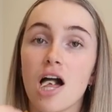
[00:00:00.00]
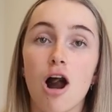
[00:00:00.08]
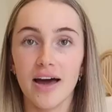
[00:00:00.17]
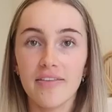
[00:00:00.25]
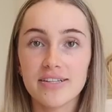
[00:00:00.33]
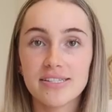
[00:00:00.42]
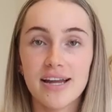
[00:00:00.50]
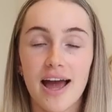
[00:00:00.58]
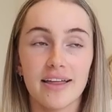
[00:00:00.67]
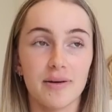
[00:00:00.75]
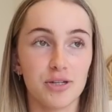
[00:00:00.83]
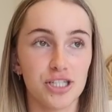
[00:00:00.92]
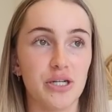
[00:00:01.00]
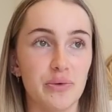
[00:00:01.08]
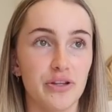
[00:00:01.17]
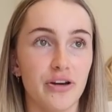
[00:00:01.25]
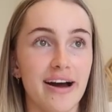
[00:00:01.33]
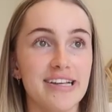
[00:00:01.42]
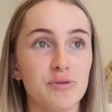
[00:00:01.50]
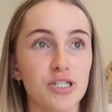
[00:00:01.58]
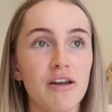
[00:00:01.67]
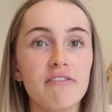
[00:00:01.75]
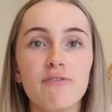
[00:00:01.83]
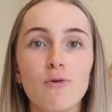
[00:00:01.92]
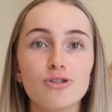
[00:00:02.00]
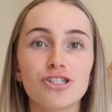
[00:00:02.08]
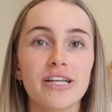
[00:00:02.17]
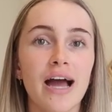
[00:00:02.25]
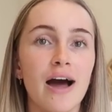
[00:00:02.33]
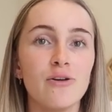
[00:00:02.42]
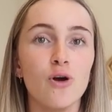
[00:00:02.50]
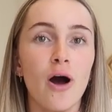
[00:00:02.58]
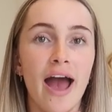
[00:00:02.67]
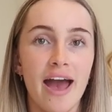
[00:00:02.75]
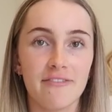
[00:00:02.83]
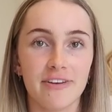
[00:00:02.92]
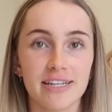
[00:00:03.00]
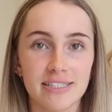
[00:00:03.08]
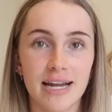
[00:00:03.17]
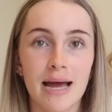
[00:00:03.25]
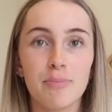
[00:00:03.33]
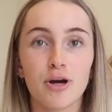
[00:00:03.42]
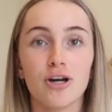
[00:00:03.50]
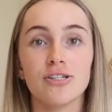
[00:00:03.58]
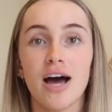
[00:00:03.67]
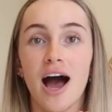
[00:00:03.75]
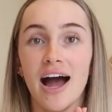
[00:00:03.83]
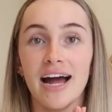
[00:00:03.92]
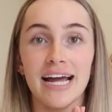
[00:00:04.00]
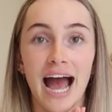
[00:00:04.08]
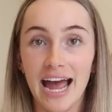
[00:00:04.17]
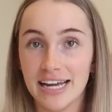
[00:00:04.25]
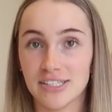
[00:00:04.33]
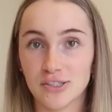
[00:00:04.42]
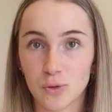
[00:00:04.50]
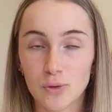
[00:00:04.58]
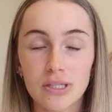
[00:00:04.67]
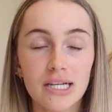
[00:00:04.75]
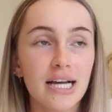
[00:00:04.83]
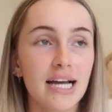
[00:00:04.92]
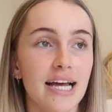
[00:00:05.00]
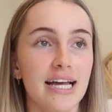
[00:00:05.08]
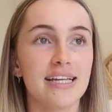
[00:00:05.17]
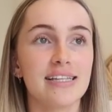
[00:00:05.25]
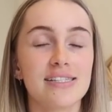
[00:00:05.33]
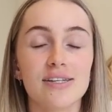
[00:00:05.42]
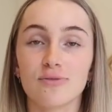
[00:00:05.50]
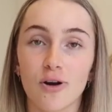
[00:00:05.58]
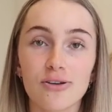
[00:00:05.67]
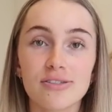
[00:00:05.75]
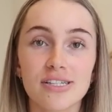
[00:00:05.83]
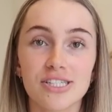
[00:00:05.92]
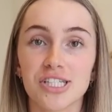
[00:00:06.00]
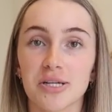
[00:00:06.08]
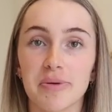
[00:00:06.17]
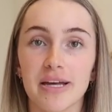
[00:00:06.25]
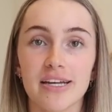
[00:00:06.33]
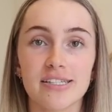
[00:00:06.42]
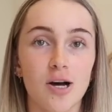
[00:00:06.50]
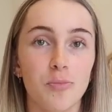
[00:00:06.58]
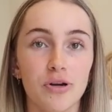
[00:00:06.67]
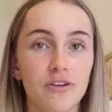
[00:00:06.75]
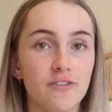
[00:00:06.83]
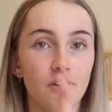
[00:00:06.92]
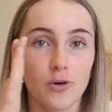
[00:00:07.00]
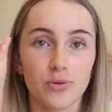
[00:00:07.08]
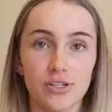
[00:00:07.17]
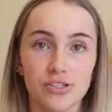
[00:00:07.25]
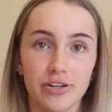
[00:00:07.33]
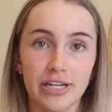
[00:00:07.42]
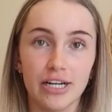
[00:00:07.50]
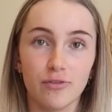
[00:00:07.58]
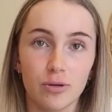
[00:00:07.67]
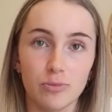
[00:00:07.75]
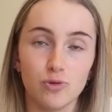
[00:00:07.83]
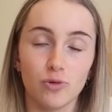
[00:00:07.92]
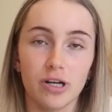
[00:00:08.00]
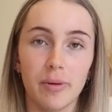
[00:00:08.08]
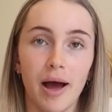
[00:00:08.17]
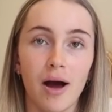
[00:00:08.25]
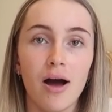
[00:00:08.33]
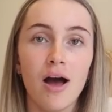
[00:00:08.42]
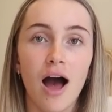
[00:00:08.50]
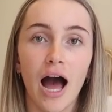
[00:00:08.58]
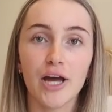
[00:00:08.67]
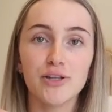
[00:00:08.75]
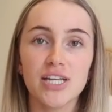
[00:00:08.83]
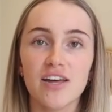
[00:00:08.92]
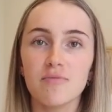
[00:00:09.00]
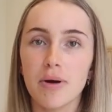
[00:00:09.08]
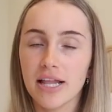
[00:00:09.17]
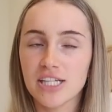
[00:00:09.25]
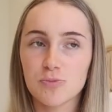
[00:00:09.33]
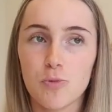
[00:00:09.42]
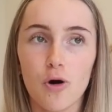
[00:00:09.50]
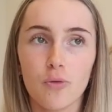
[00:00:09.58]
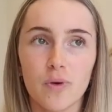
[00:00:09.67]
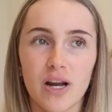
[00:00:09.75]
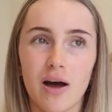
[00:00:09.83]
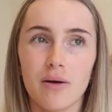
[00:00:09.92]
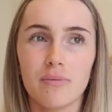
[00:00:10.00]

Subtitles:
the other snack I want to share with you guys, which unfortunately I do not have here today because I ate it all, is roasted chickpeas. I'll put a photo on the screen here of what I'm talking about. I used to have them in my lunchbox when